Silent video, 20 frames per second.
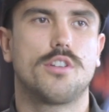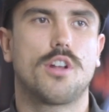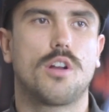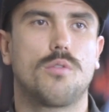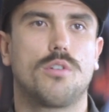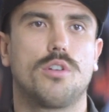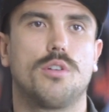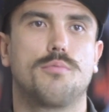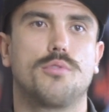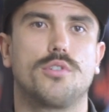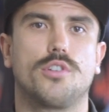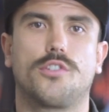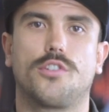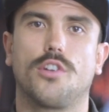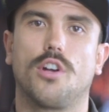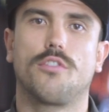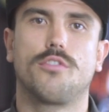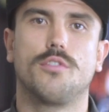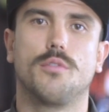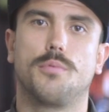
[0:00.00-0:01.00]
you don't want to put
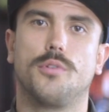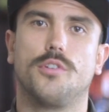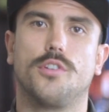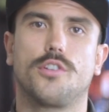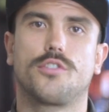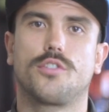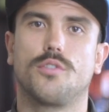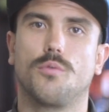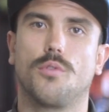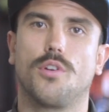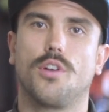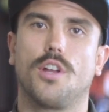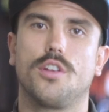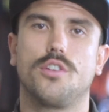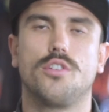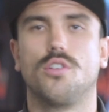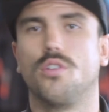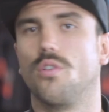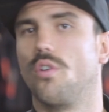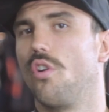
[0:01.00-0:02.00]
yourself in a position where
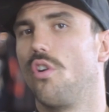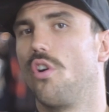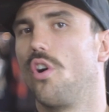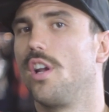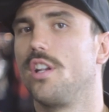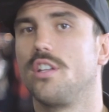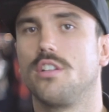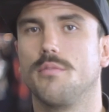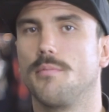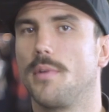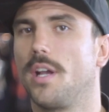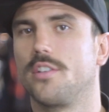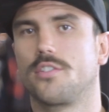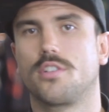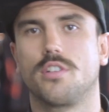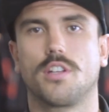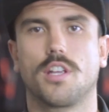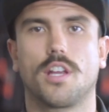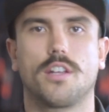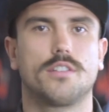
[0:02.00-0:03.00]
you or any of your mates
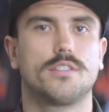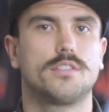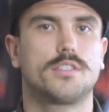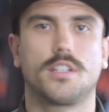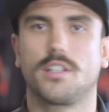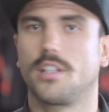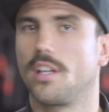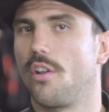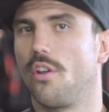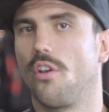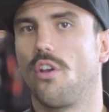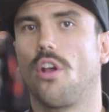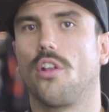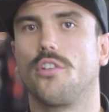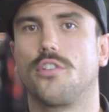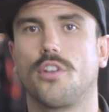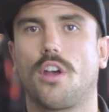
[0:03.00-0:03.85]
can get hurt.